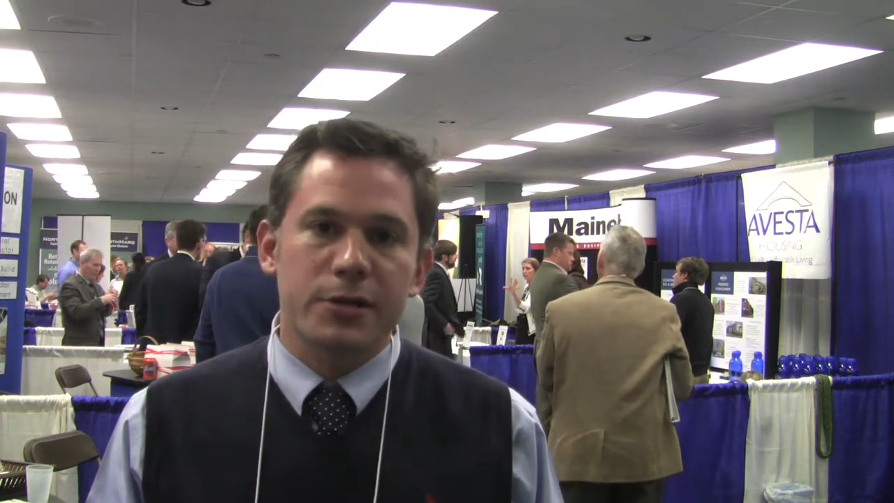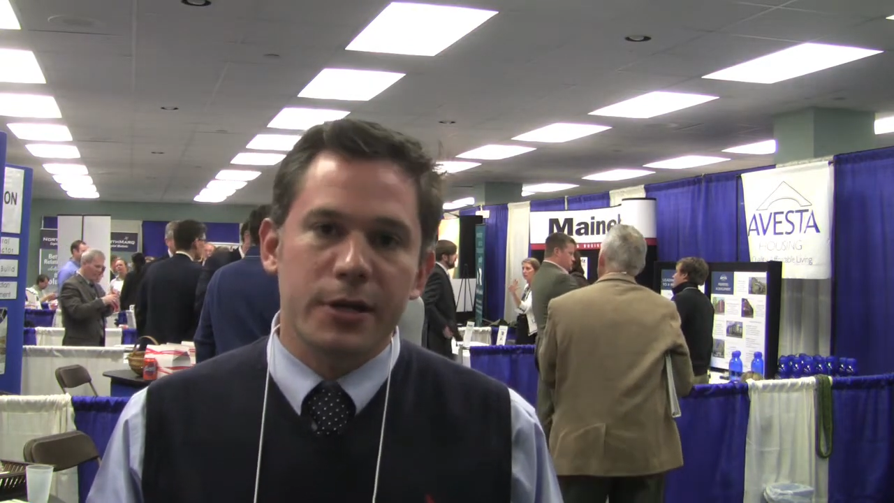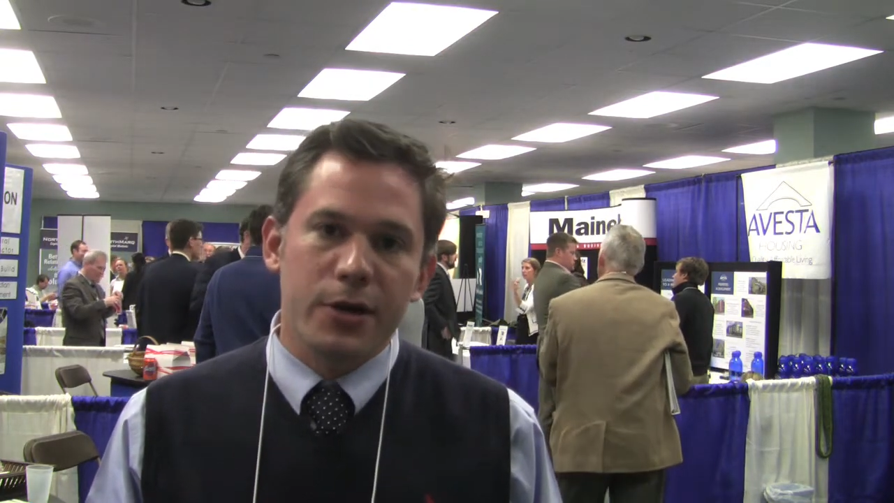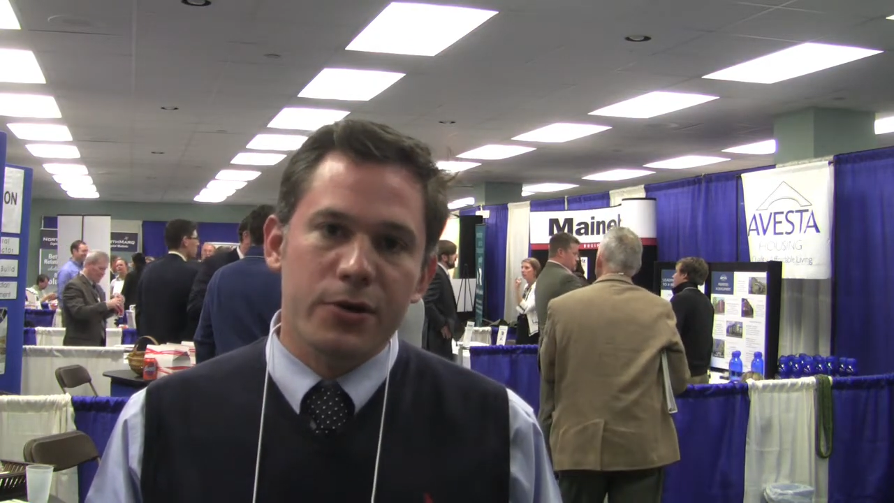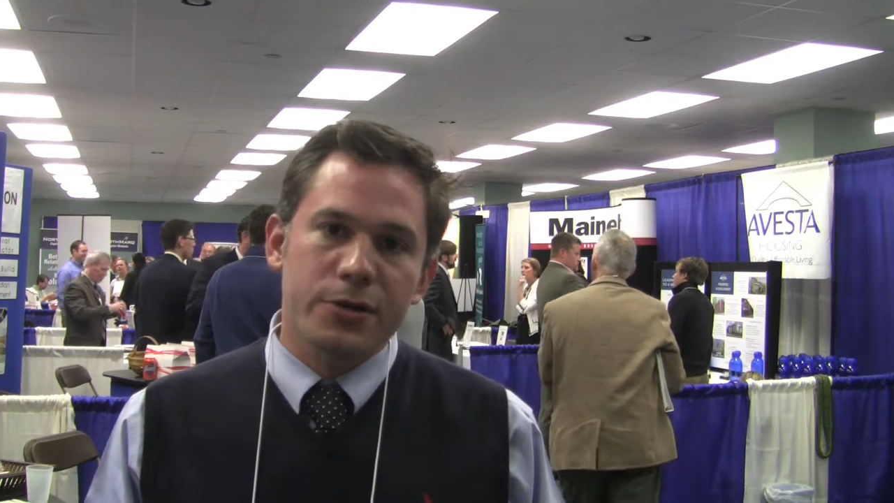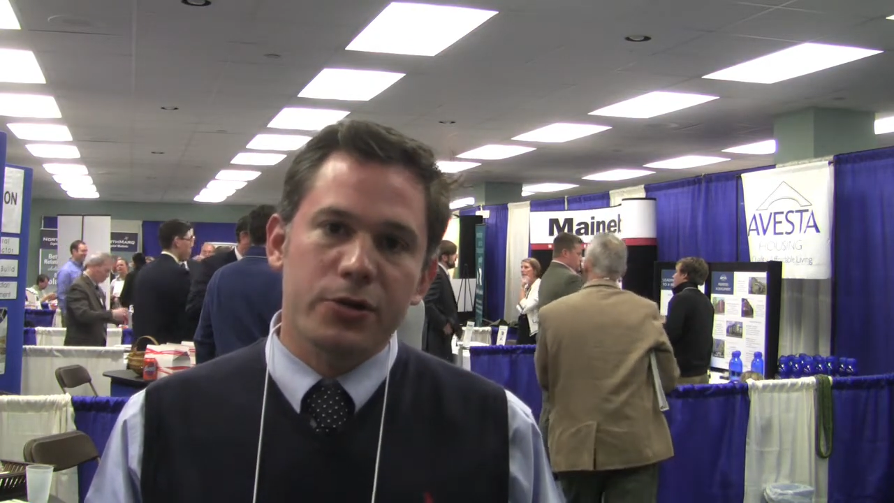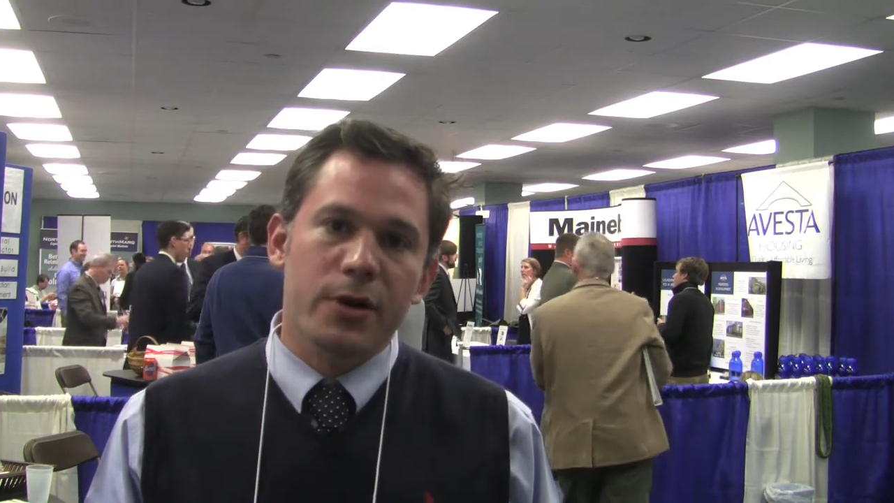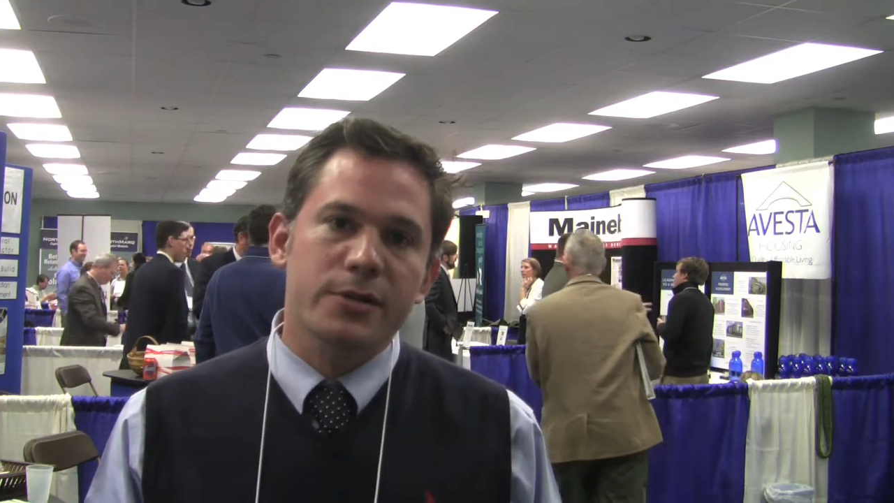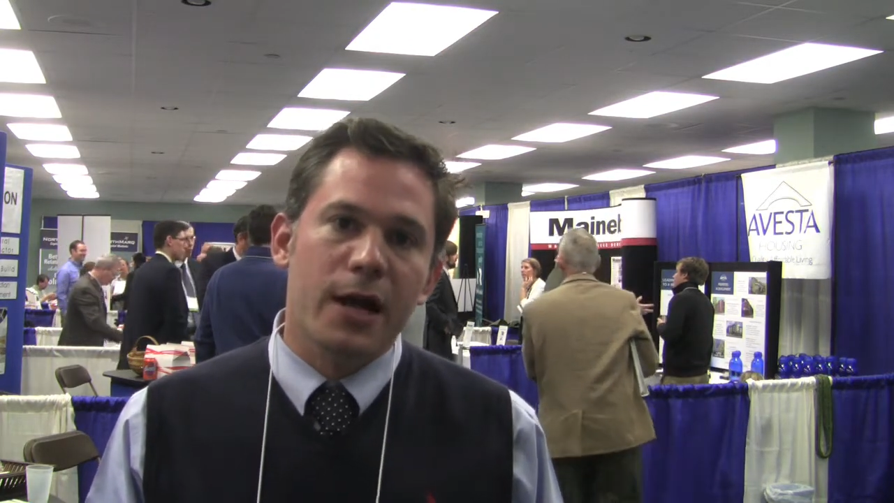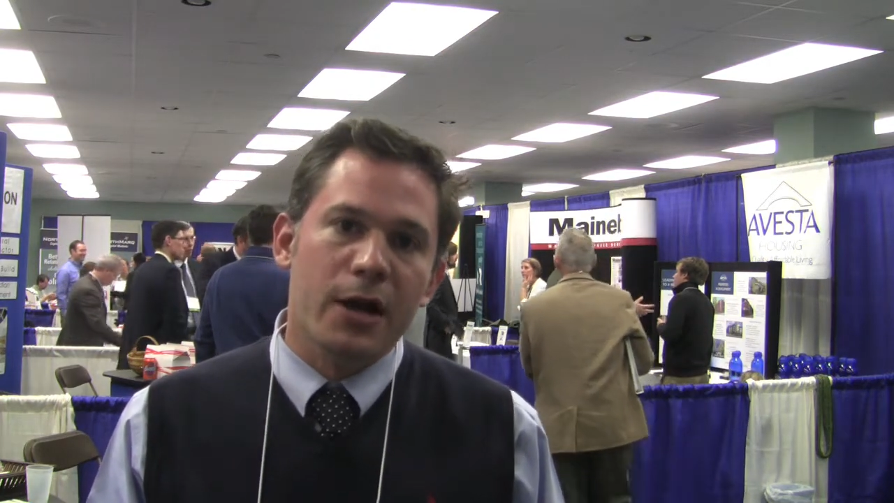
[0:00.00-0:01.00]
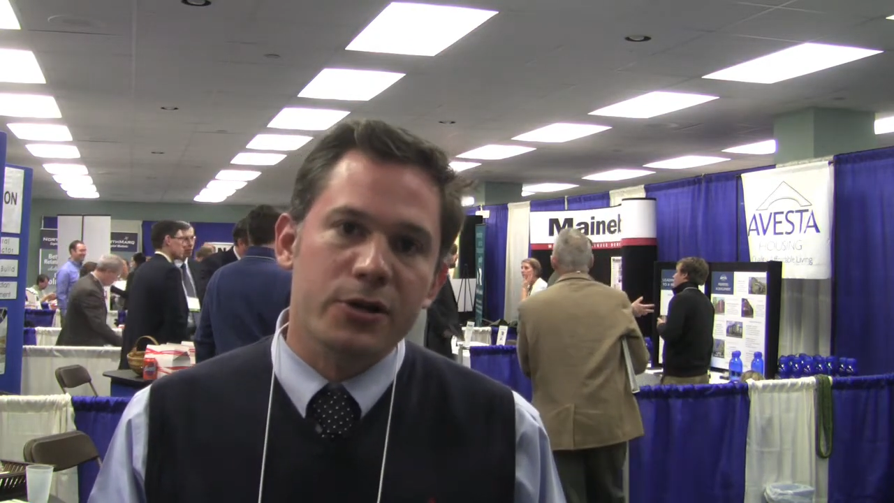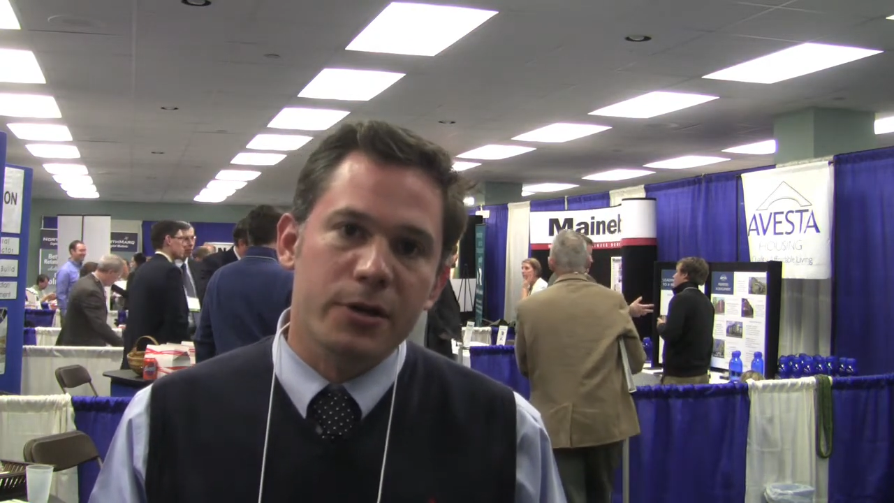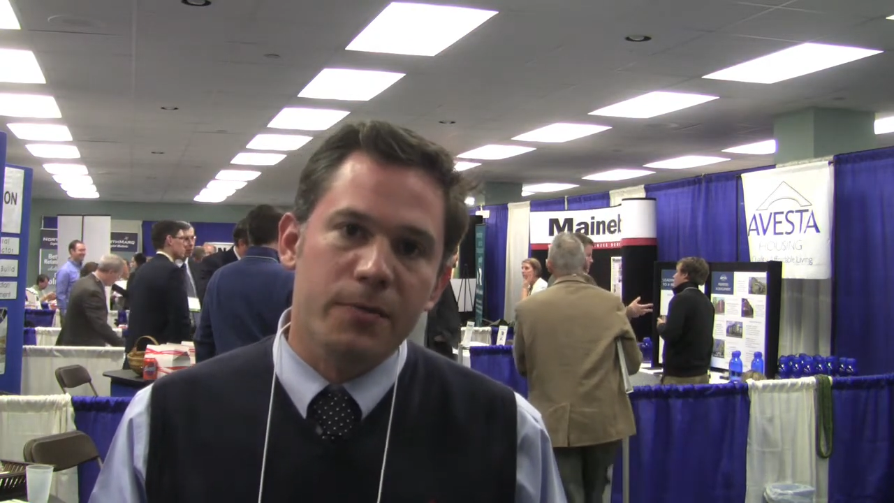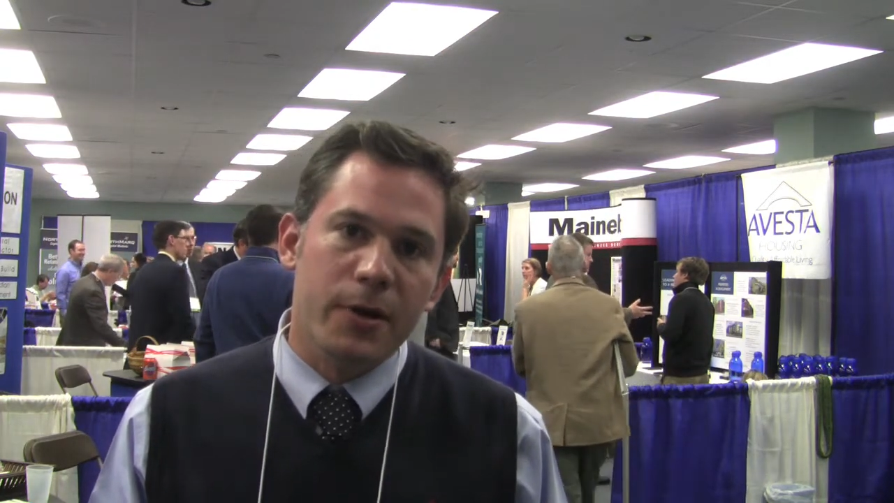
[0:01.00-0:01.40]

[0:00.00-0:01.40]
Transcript: secures a transaction,